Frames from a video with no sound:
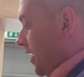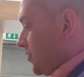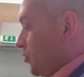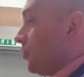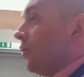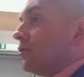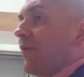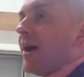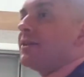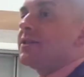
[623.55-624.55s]
So the old
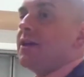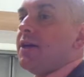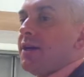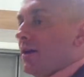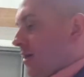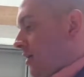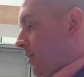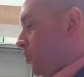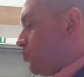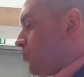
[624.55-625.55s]
vines
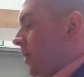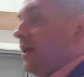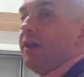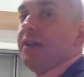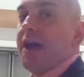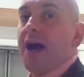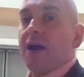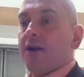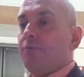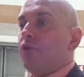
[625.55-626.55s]
usually they
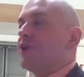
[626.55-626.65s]
are more